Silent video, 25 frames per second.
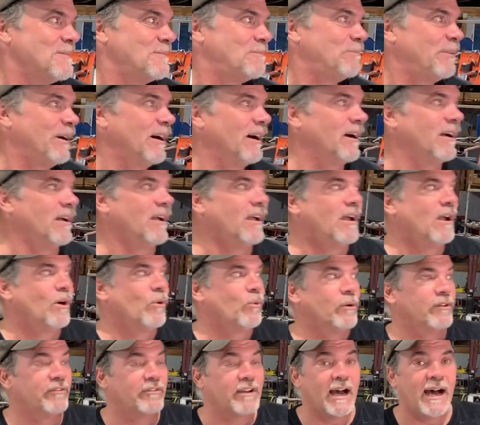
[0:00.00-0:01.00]
But
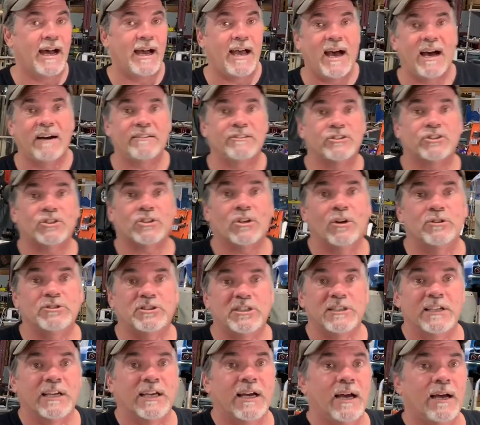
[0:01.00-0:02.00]
haven't showed
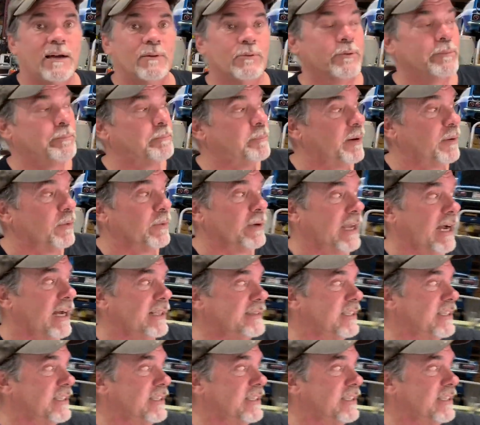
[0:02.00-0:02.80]
you yet, but we got